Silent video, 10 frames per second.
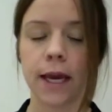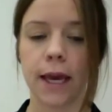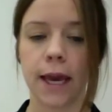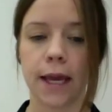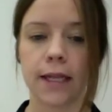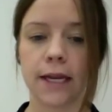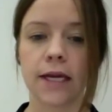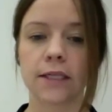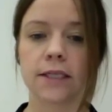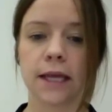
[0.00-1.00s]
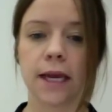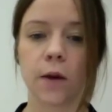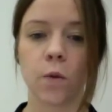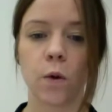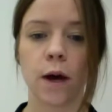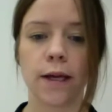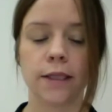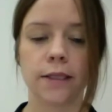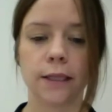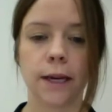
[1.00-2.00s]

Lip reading: And the next thing was